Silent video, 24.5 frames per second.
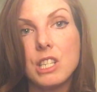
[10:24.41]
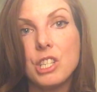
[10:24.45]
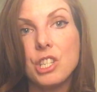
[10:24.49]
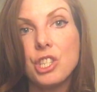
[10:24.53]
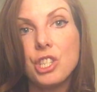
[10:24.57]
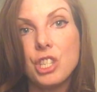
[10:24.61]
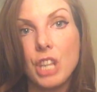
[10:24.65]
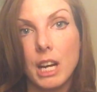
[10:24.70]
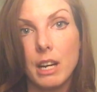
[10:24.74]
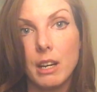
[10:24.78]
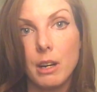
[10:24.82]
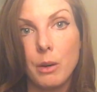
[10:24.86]

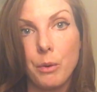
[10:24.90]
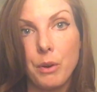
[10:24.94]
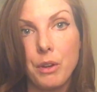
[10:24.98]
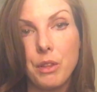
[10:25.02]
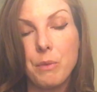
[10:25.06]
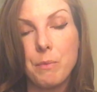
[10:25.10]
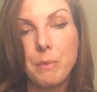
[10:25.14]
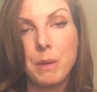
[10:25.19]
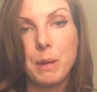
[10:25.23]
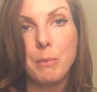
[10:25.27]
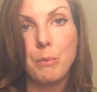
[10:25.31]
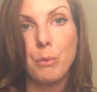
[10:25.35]
share it
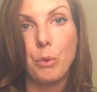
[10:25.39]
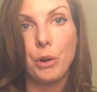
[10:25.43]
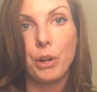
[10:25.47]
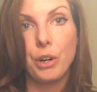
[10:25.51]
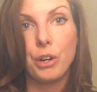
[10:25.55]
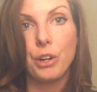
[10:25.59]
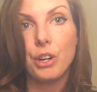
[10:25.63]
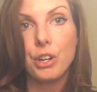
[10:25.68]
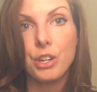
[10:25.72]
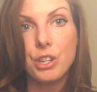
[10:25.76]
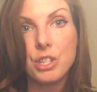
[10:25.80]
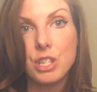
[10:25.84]
with me
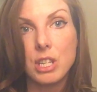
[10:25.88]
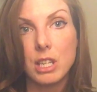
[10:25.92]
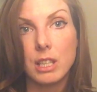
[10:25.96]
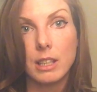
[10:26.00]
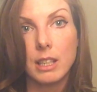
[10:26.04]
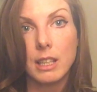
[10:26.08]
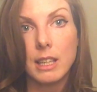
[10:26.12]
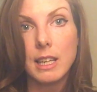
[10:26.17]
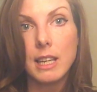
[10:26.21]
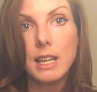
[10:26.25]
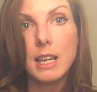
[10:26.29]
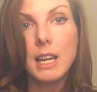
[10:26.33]
more
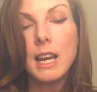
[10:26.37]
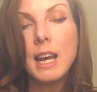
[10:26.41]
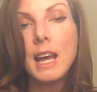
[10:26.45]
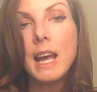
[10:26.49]
urgently.